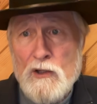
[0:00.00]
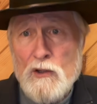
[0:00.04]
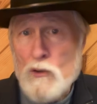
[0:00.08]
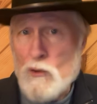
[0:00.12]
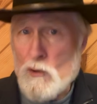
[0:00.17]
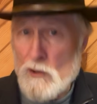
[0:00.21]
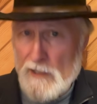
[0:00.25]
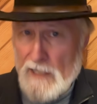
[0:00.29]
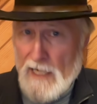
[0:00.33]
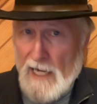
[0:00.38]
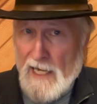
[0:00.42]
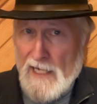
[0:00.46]

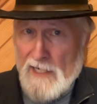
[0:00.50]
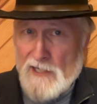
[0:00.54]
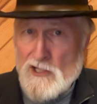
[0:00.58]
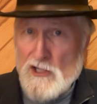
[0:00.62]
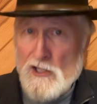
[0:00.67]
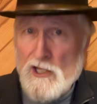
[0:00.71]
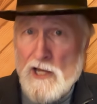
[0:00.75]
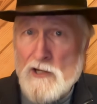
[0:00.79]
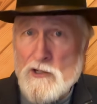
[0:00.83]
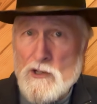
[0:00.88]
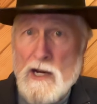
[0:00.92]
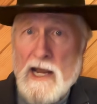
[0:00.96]
who
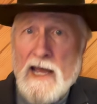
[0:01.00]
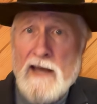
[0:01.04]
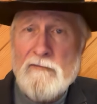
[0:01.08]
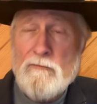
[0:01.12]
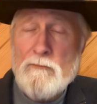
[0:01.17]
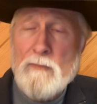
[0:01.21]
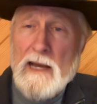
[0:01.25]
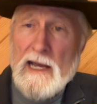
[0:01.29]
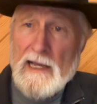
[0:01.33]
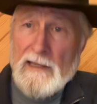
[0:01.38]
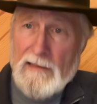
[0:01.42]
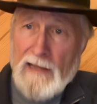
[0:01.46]
dodged the
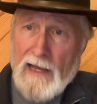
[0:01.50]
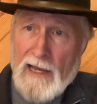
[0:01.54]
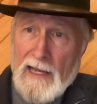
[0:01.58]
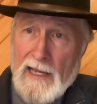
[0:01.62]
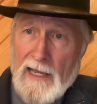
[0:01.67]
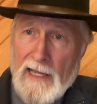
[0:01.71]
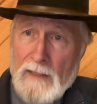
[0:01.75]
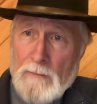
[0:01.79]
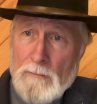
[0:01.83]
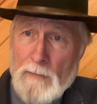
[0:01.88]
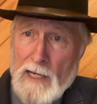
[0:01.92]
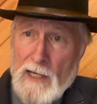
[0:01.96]
draft by
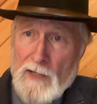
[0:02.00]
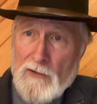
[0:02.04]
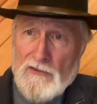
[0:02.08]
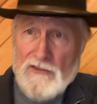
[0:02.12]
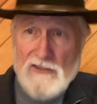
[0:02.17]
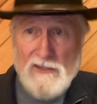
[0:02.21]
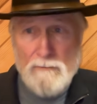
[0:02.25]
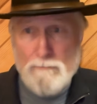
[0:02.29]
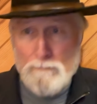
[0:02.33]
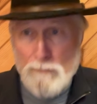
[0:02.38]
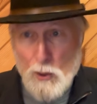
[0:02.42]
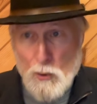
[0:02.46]
lying about
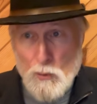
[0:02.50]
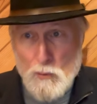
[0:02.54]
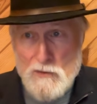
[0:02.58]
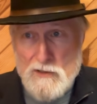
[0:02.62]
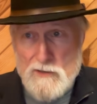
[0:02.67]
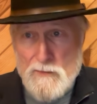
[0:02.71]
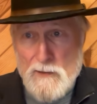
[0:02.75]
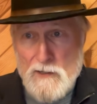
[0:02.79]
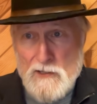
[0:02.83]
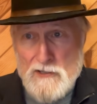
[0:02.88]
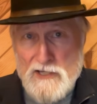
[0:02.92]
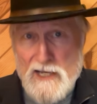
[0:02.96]
some bone
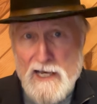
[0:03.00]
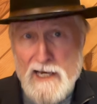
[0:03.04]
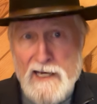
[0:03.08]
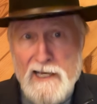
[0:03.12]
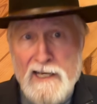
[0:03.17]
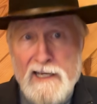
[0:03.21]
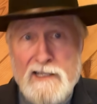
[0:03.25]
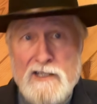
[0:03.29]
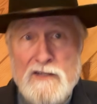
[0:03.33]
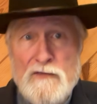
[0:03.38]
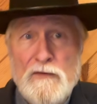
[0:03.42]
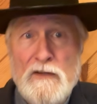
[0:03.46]
spurs
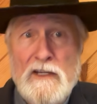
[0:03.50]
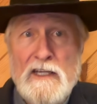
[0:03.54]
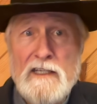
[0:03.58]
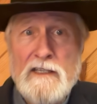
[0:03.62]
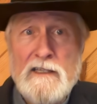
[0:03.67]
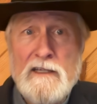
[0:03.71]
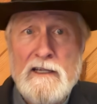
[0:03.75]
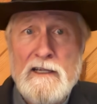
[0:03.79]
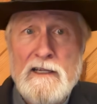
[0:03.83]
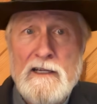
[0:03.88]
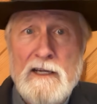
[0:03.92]
on his feet,